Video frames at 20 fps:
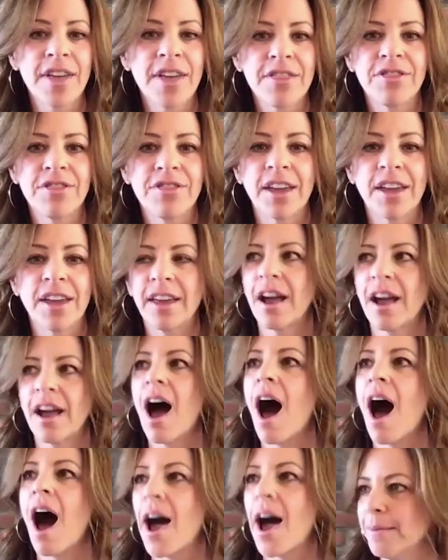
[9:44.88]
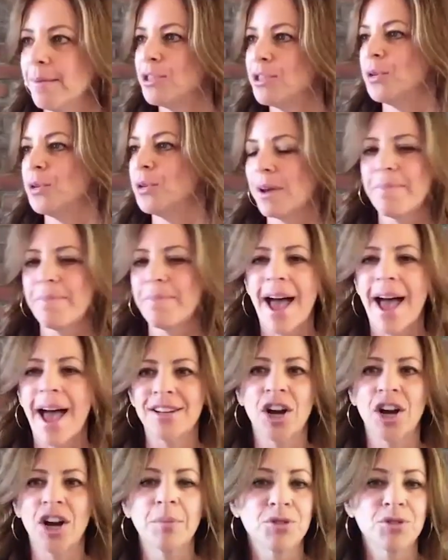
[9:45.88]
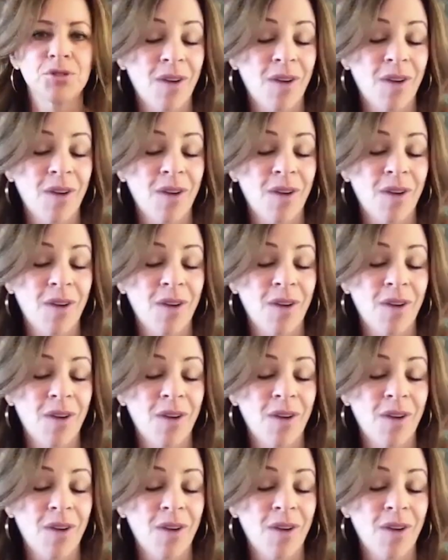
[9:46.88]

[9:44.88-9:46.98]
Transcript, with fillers: than thinking I'm doing a bad job